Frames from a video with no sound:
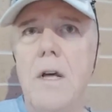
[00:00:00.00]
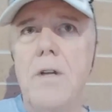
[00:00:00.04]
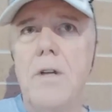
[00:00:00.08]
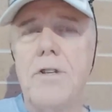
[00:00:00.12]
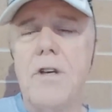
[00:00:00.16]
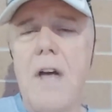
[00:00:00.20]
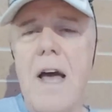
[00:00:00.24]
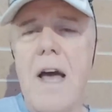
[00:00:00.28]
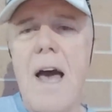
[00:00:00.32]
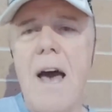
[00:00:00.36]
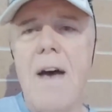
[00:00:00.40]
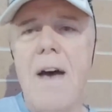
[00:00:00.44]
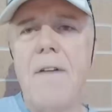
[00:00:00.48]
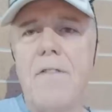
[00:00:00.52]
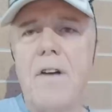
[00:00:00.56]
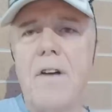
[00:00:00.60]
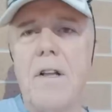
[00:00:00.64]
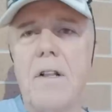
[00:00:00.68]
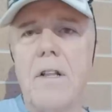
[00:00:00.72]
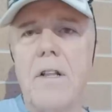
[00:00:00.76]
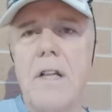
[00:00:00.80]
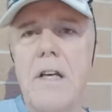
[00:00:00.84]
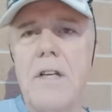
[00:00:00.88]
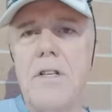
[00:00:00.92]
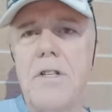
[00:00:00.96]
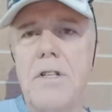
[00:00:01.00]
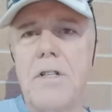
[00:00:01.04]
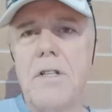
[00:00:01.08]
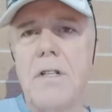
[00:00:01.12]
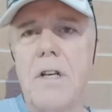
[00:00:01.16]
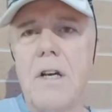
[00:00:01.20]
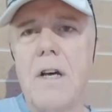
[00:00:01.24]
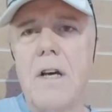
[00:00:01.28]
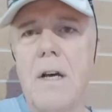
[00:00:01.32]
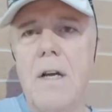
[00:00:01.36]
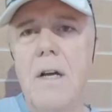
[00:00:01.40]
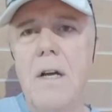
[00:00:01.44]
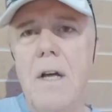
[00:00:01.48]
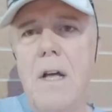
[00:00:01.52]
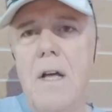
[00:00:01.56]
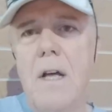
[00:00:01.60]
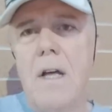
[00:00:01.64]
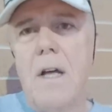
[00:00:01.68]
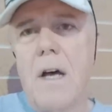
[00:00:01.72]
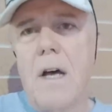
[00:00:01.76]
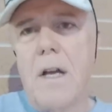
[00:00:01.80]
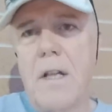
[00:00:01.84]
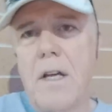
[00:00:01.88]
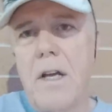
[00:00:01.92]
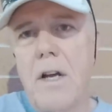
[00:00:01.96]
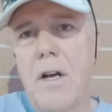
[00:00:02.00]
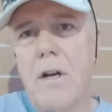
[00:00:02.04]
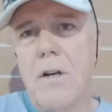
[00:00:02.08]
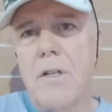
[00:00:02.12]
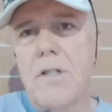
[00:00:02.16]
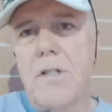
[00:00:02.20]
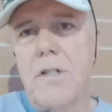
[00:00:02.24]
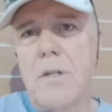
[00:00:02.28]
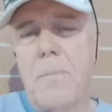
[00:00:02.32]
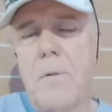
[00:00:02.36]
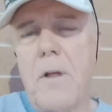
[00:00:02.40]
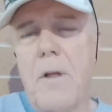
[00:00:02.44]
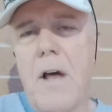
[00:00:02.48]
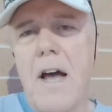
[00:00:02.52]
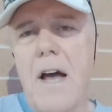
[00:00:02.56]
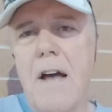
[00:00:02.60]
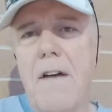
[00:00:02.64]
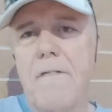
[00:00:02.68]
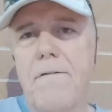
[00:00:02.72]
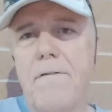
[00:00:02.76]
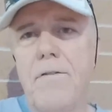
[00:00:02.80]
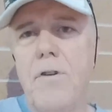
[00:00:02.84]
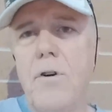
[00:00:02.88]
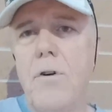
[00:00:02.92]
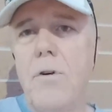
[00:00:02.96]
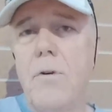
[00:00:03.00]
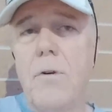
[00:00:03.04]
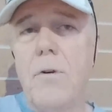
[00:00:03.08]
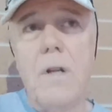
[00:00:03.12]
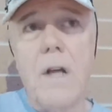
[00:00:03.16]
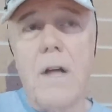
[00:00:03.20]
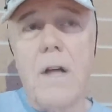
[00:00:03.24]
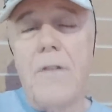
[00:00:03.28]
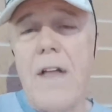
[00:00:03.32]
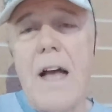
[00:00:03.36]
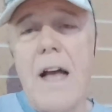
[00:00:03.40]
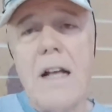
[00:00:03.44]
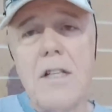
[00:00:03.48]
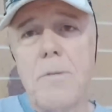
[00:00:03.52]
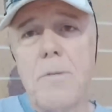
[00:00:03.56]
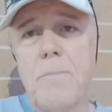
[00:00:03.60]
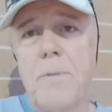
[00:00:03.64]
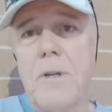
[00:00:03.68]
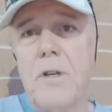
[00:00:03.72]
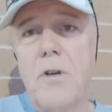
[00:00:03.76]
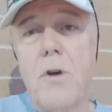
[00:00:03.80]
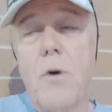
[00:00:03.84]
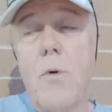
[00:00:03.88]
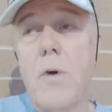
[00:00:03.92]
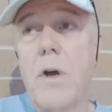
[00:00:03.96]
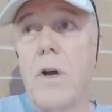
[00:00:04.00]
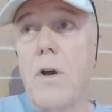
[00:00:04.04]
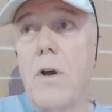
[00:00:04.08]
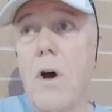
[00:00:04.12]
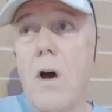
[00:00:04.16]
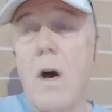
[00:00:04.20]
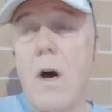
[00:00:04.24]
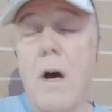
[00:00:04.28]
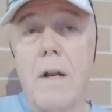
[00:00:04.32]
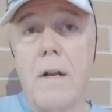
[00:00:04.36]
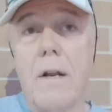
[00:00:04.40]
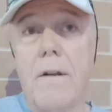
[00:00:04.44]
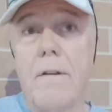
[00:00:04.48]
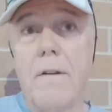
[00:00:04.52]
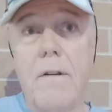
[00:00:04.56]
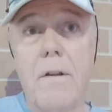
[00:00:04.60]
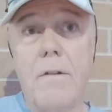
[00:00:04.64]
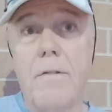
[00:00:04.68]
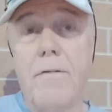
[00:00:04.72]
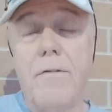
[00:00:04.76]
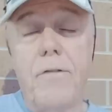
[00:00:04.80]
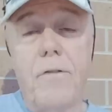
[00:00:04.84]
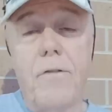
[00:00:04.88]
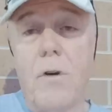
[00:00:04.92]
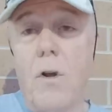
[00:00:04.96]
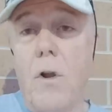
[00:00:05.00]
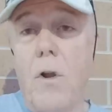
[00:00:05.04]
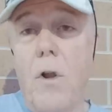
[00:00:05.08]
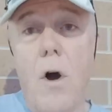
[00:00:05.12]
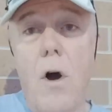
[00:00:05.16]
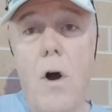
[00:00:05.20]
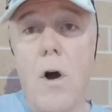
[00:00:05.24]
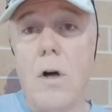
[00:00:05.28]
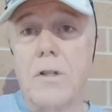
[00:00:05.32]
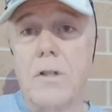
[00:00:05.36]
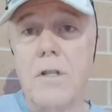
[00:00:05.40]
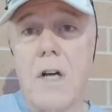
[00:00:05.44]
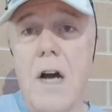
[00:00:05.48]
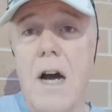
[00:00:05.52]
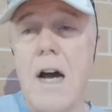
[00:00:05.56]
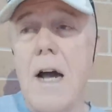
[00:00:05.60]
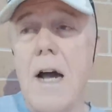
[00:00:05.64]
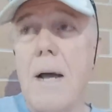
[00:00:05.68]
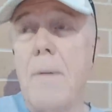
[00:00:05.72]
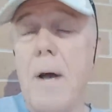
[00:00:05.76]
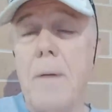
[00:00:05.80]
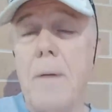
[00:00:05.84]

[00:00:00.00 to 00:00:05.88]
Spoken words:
have at least a year's supply of food, and that's been going on for a long time.